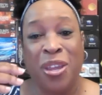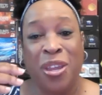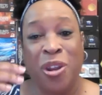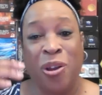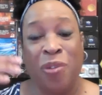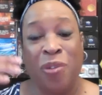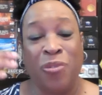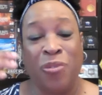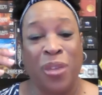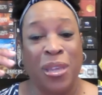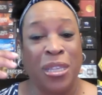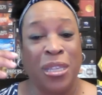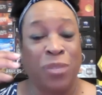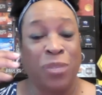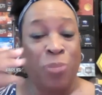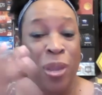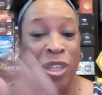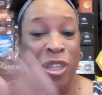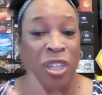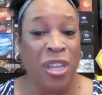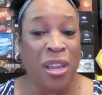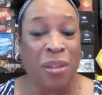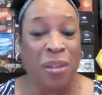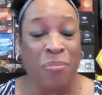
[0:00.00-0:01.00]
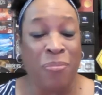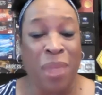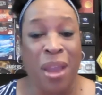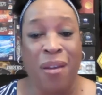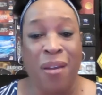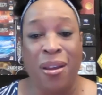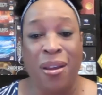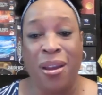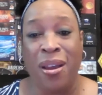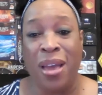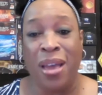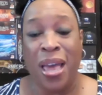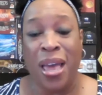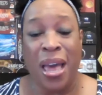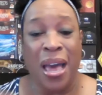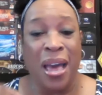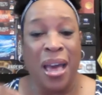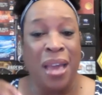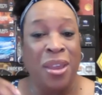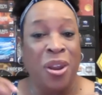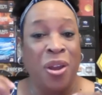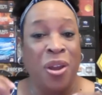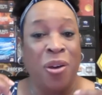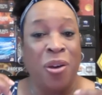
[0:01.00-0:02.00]
especially in America,
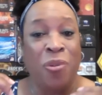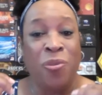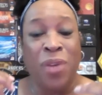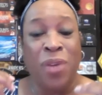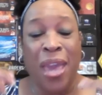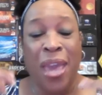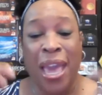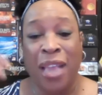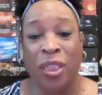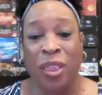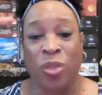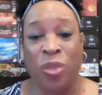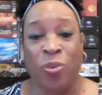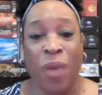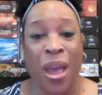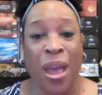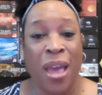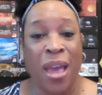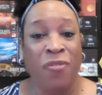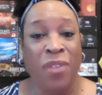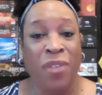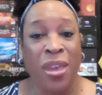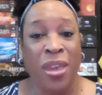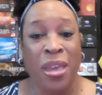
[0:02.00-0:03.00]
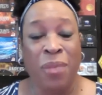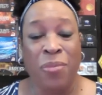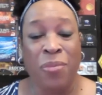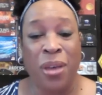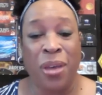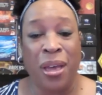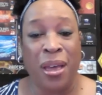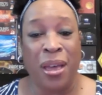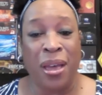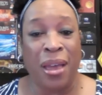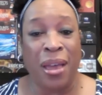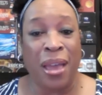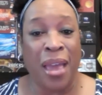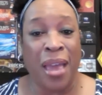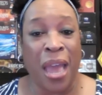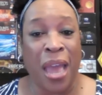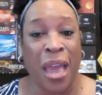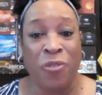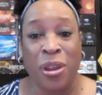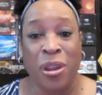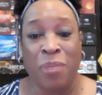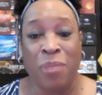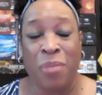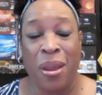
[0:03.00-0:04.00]
we had thriving
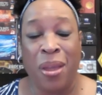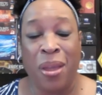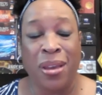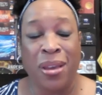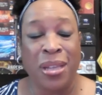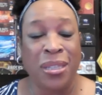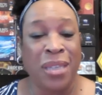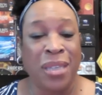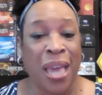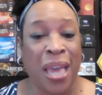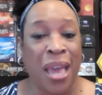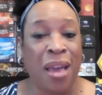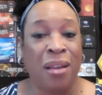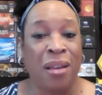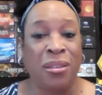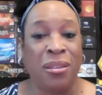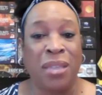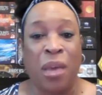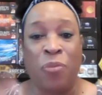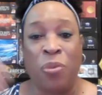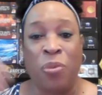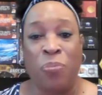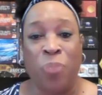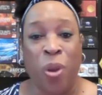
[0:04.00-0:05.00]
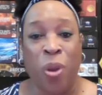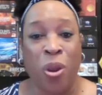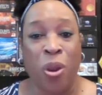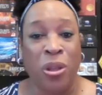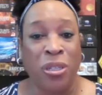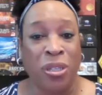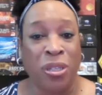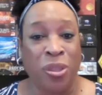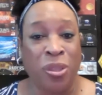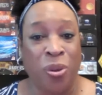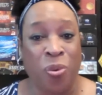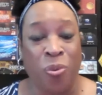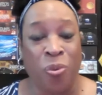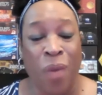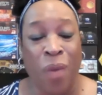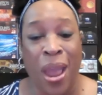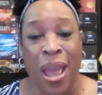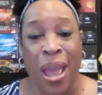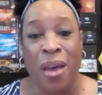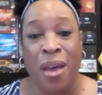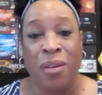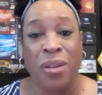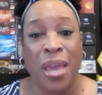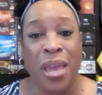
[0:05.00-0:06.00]
African American towns that were burned to the
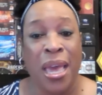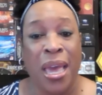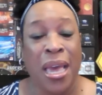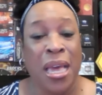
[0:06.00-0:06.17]
ground.